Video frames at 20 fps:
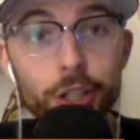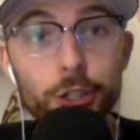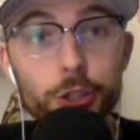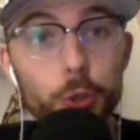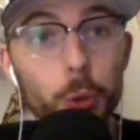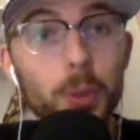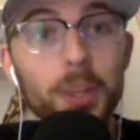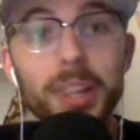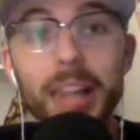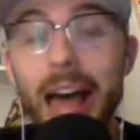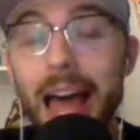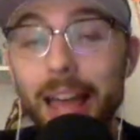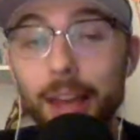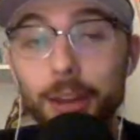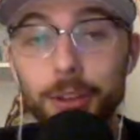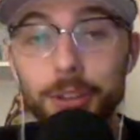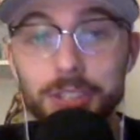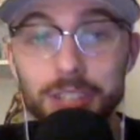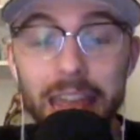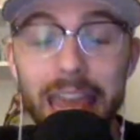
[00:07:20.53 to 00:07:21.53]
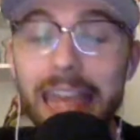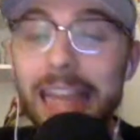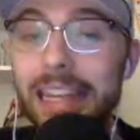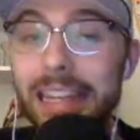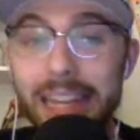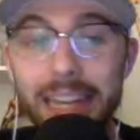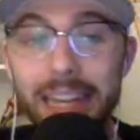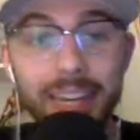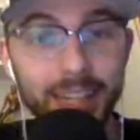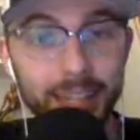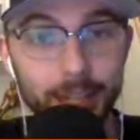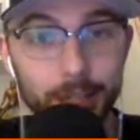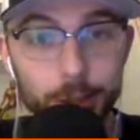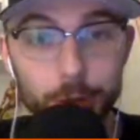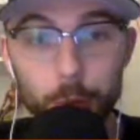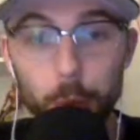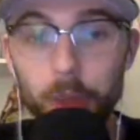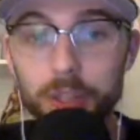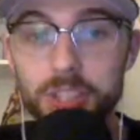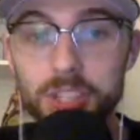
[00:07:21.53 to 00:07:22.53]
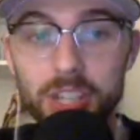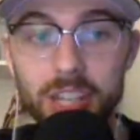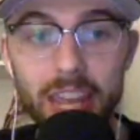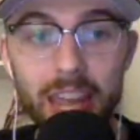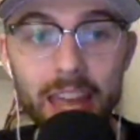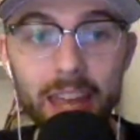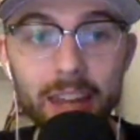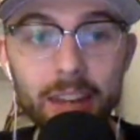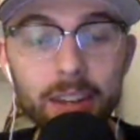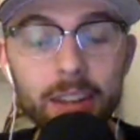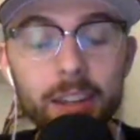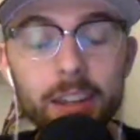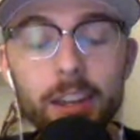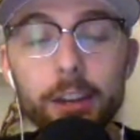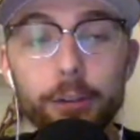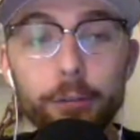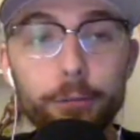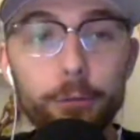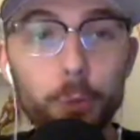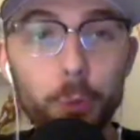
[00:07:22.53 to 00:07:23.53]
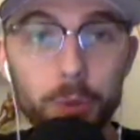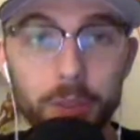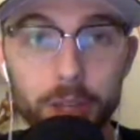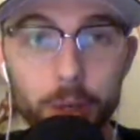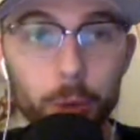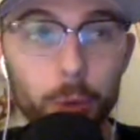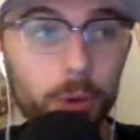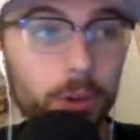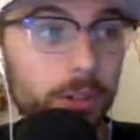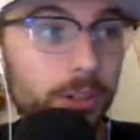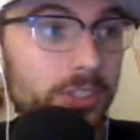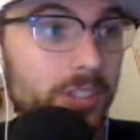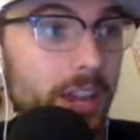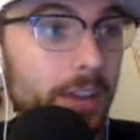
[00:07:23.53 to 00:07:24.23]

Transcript: Jordan Lyles, 8 innings once again for the Orioles.